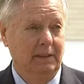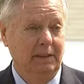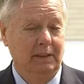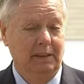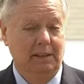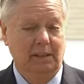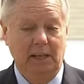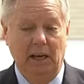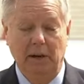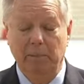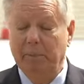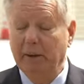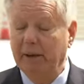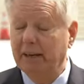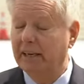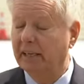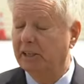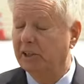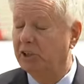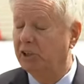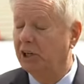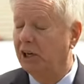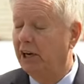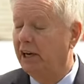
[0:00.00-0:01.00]
Something
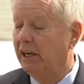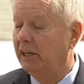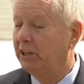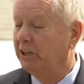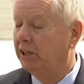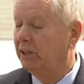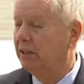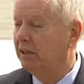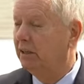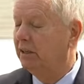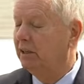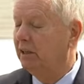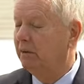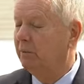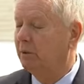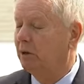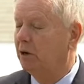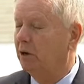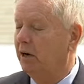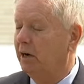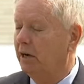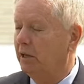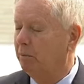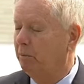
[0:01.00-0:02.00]
has changed in the
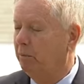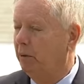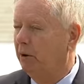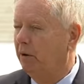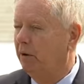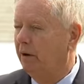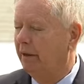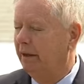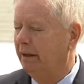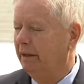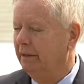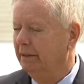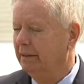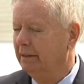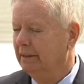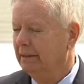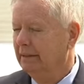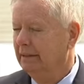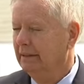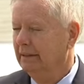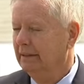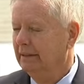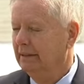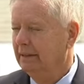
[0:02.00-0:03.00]
Democratic Party
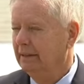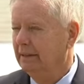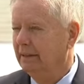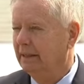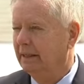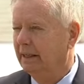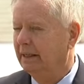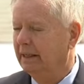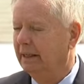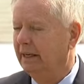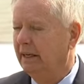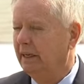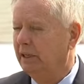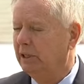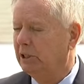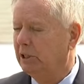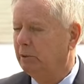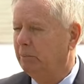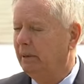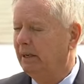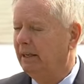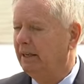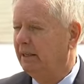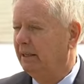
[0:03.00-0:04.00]
that needs to
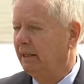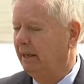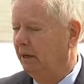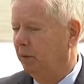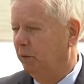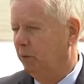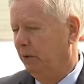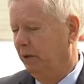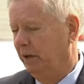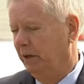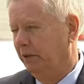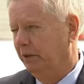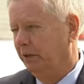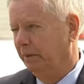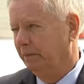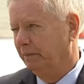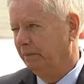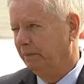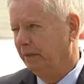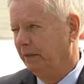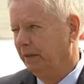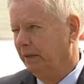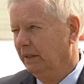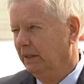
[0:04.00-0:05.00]
be dealt with.
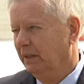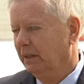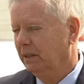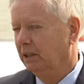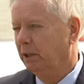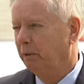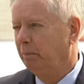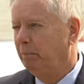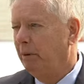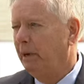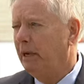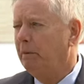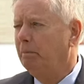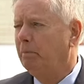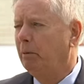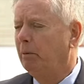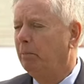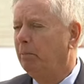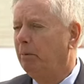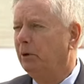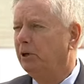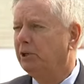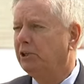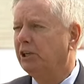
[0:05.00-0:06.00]
The people
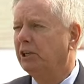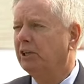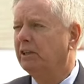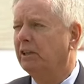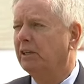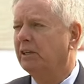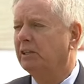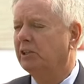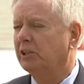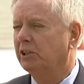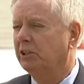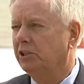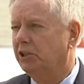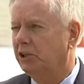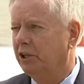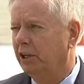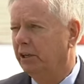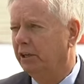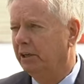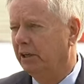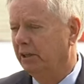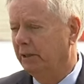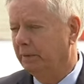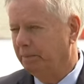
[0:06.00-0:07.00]
pushing this
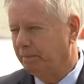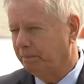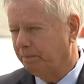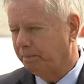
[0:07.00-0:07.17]
agenda